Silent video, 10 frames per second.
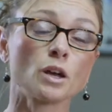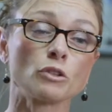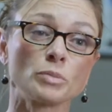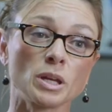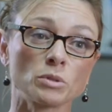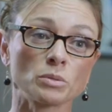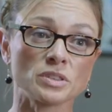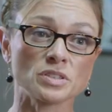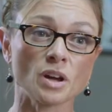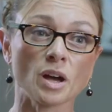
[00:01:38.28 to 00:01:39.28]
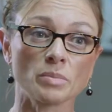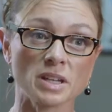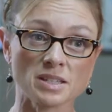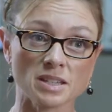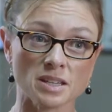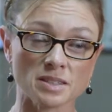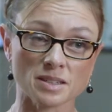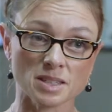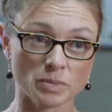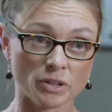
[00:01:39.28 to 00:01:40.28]
of people with diabetes
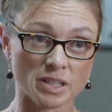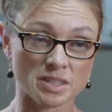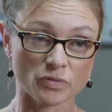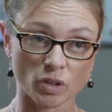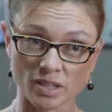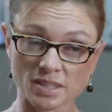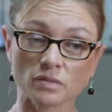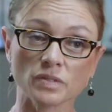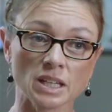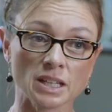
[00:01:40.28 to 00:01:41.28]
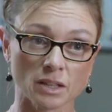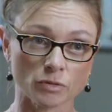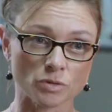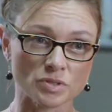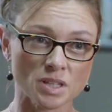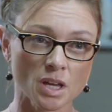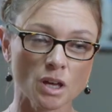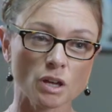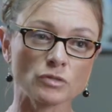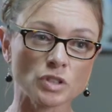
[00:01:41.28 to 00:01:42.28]
experience very severe levels
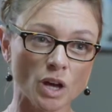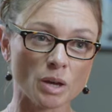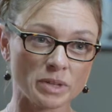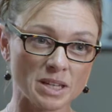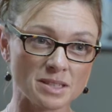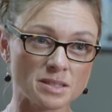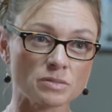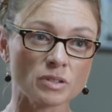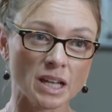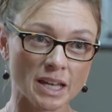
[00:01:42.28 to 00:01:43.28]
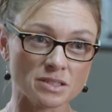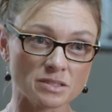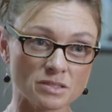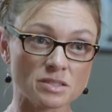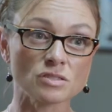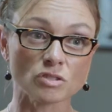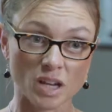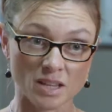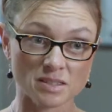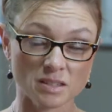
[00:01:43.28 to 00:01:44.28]
of diabetes-related
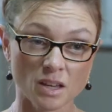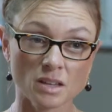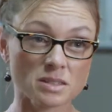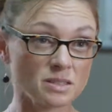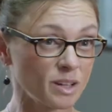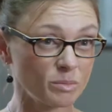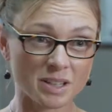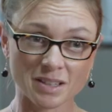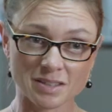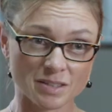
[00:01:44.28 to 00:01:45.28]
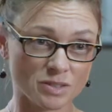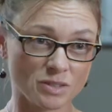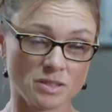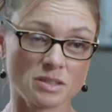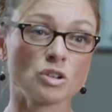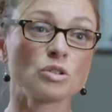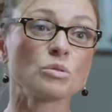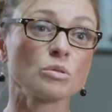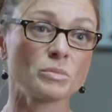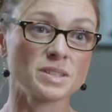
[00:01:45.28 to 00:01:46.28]
distress. So diabetes exerts an
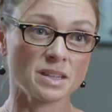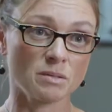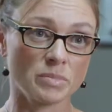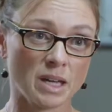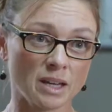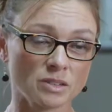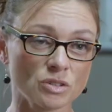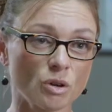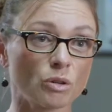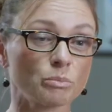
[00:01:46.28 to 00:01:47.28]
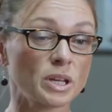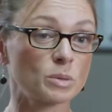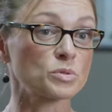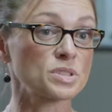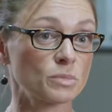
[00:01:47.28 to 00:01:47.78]
enormous impact on people's